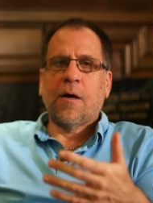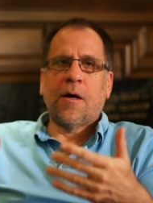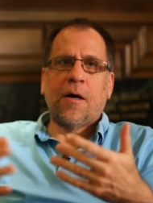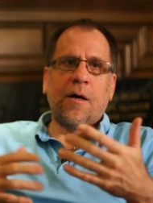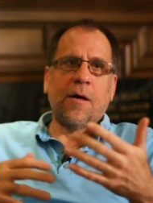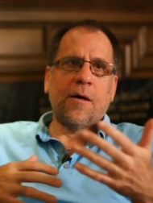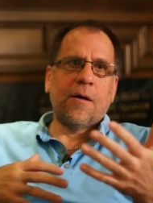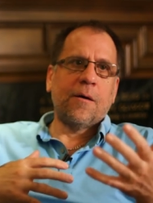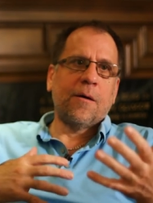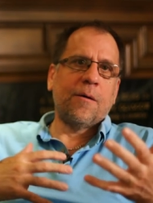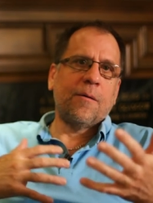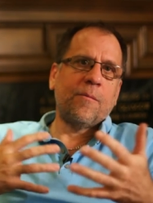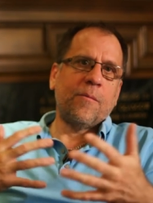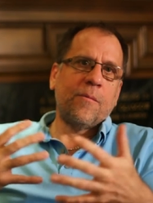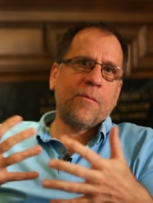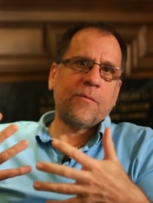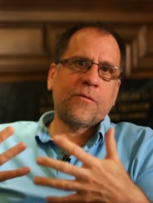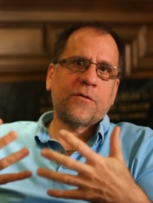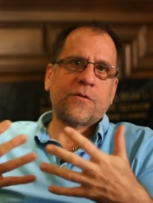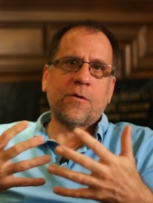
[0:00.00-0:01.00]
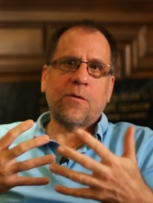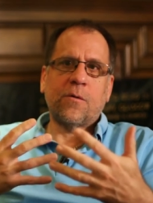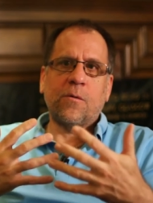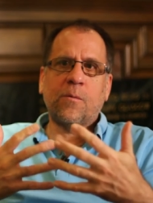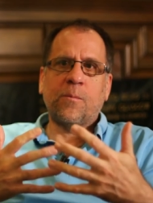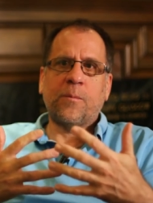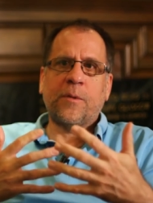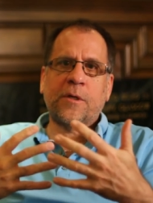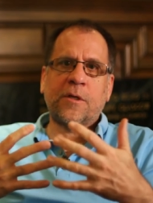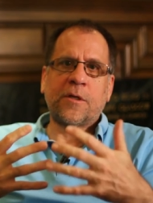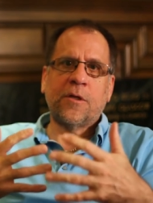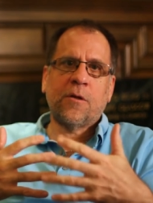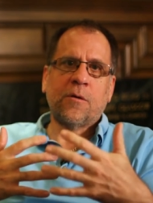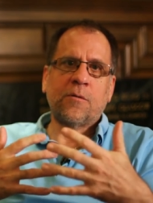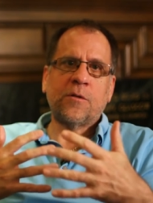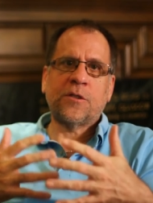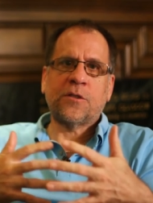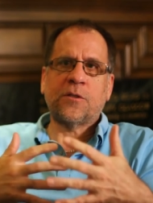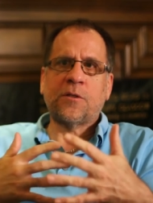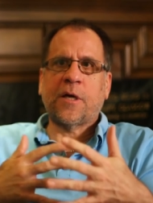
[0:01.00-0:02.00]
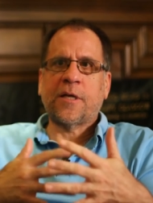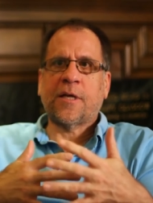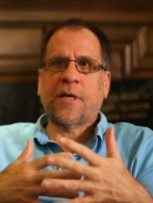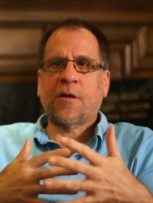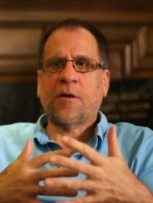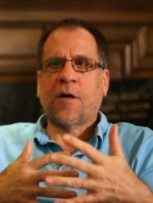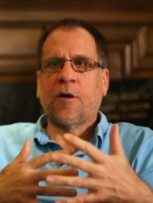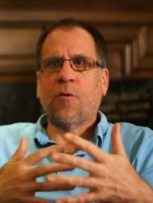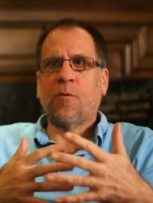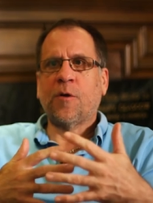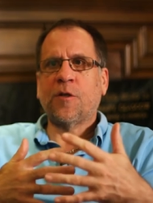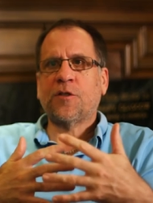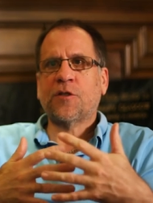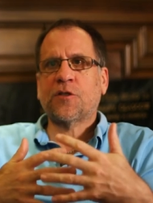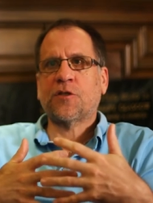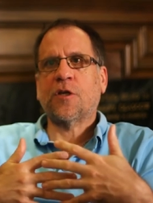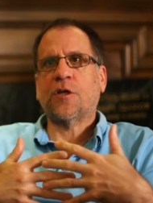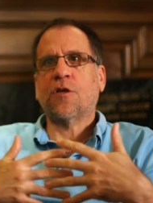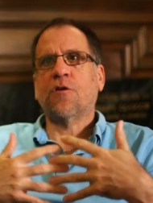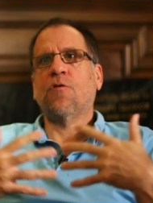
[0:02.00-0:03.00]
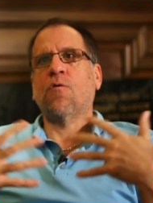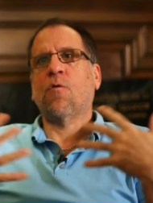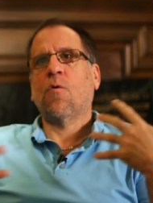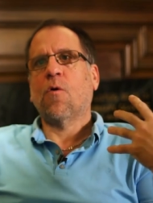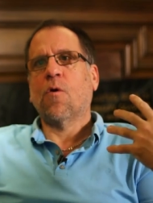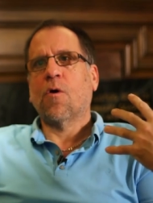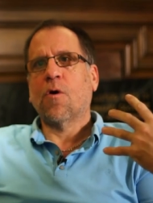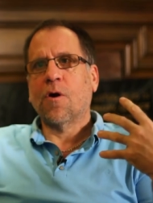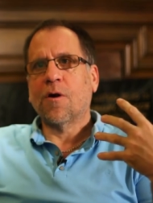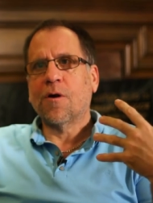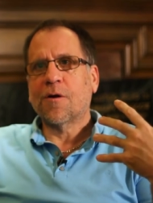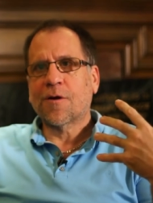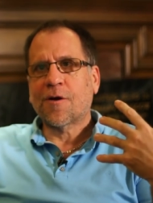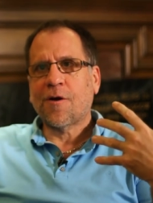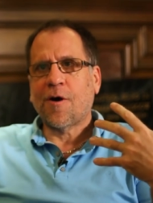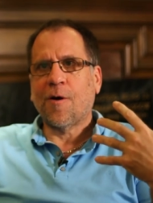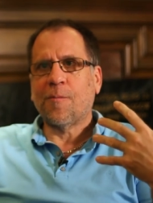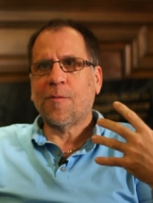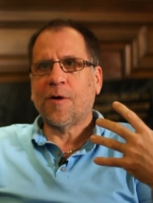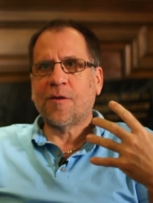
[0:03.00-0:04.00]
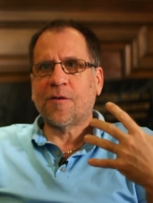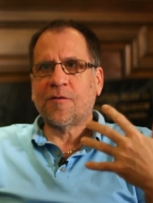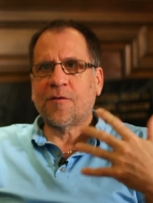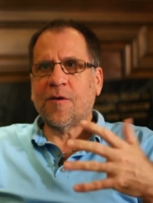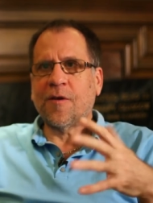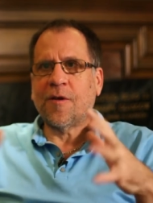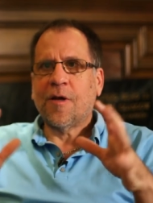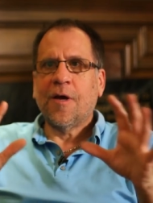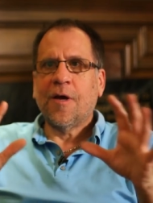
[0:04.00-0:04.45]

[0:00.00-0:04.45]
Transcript: Um, so, but you know, I can't, I don't want to just ignore comments.